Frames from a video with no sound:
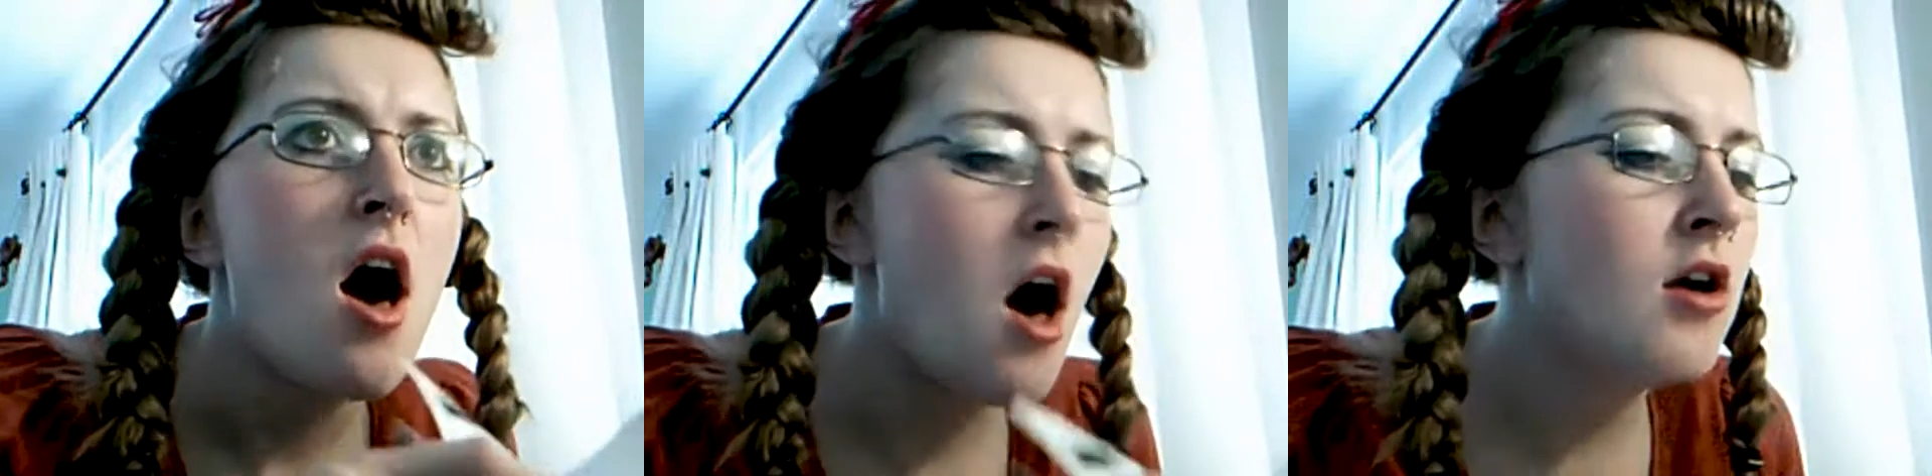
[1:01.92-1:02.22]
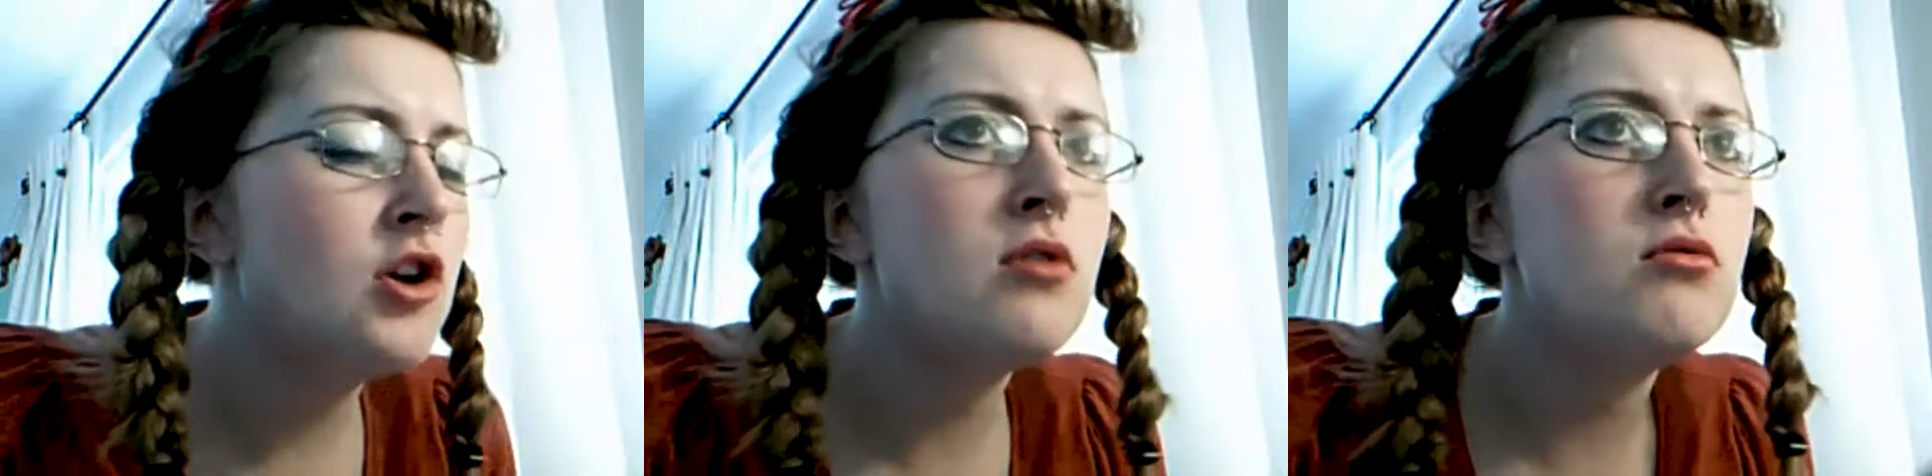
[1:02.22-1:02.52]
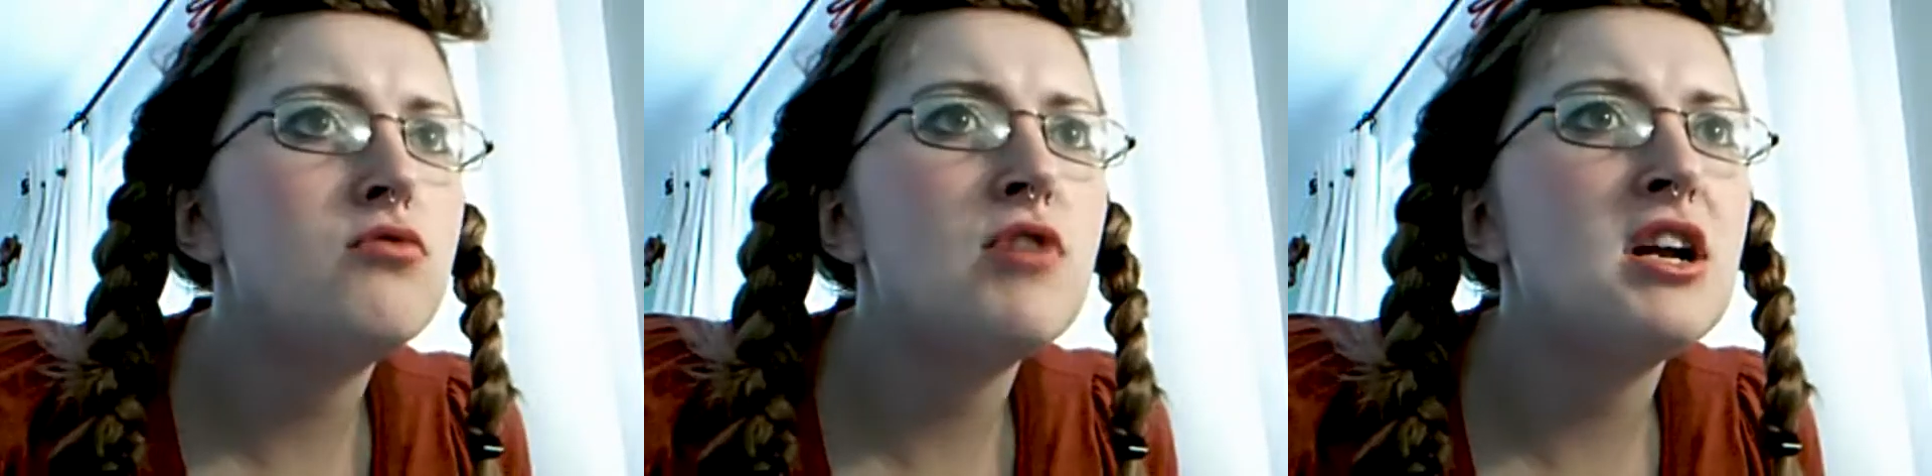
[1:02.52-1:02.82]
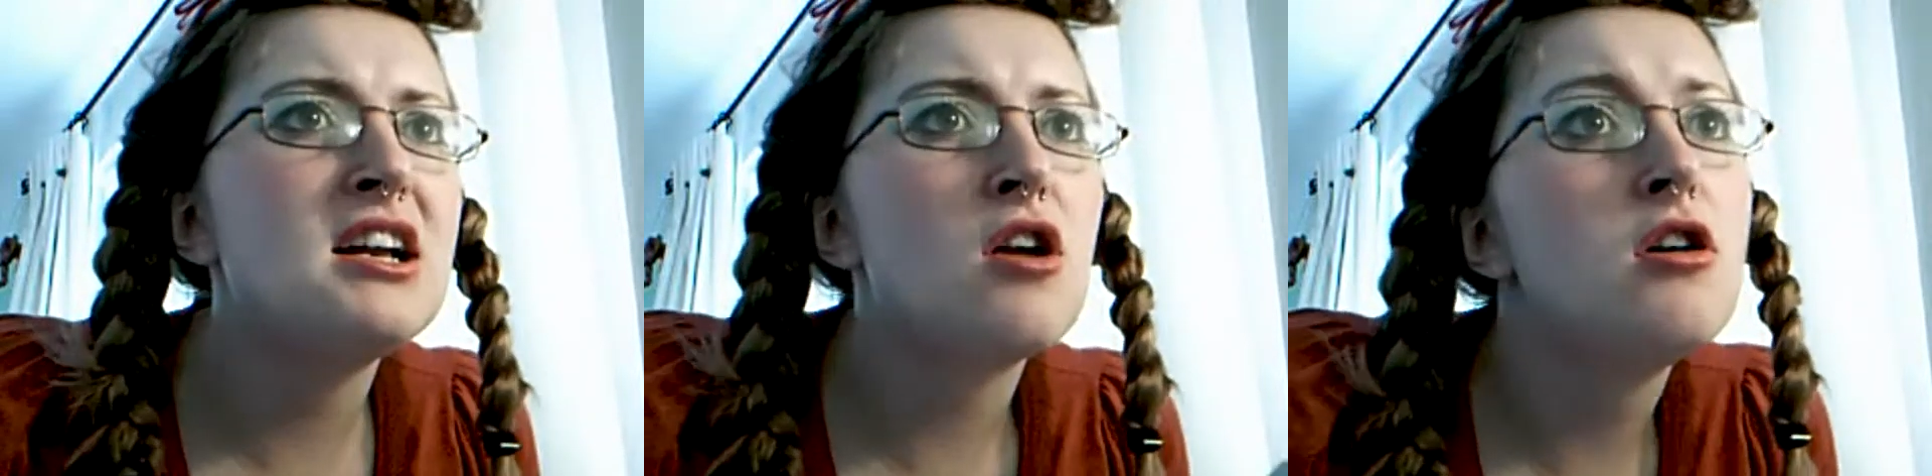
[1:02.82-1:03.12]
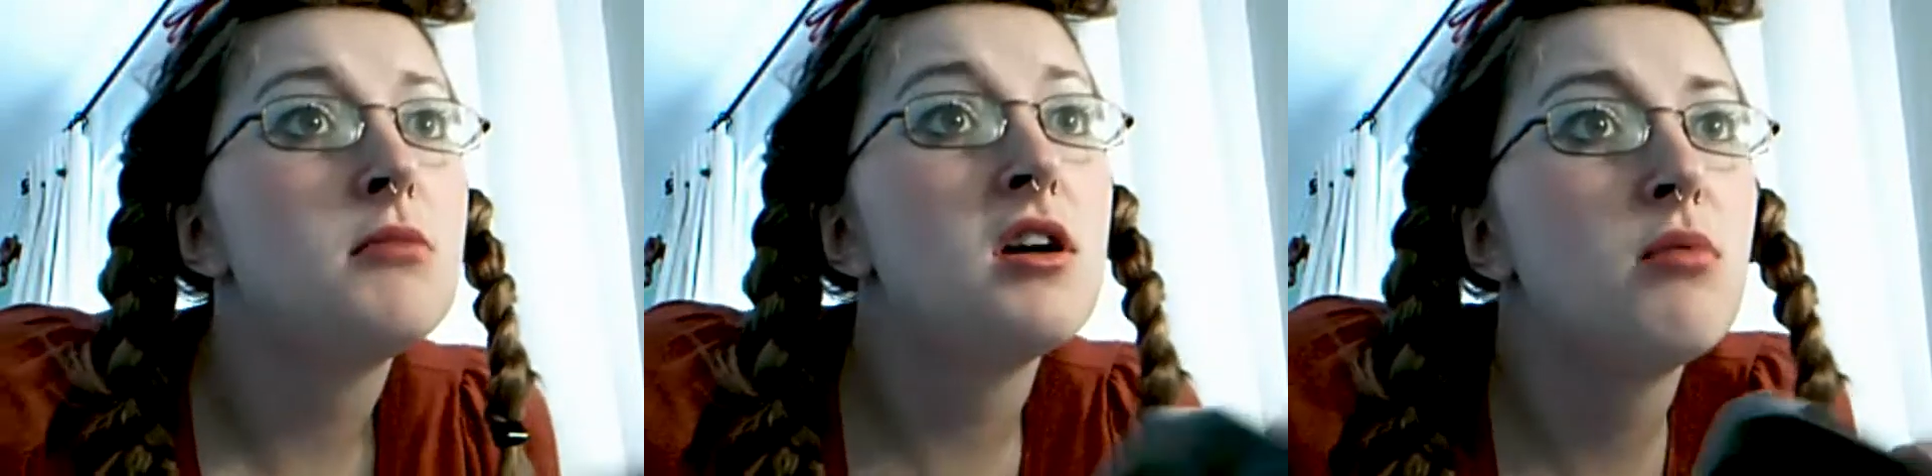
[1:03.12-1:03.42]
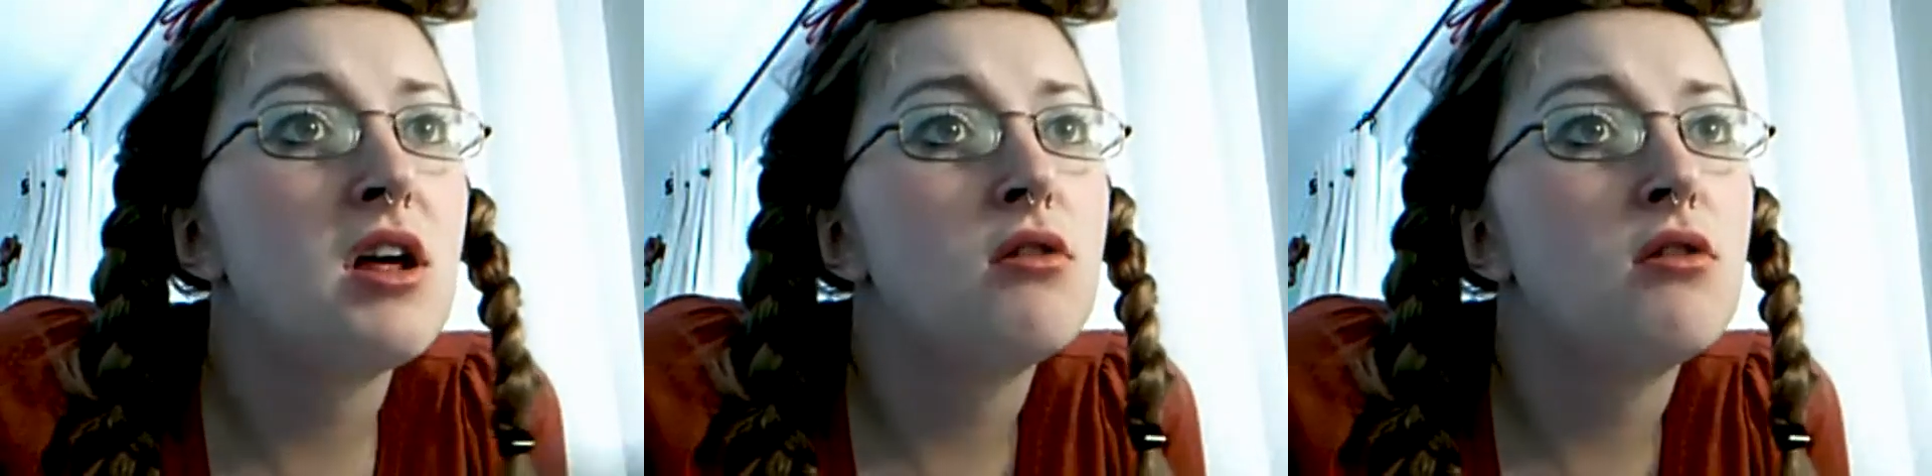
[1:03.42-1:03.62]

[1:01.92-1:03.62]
I don't really know my way